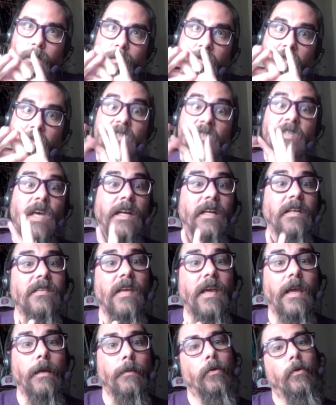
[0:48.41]
set a
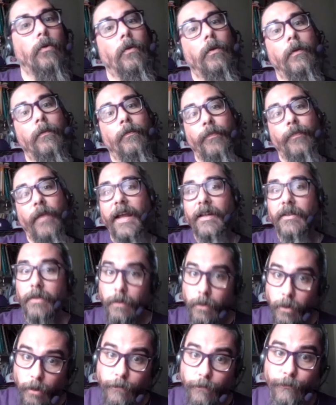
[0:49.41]
table and to
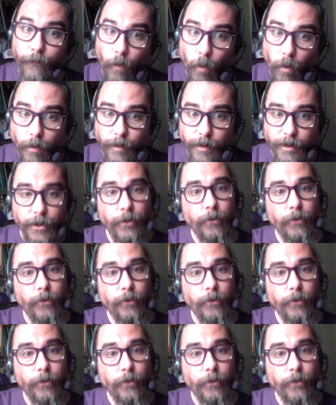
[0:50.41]
look forward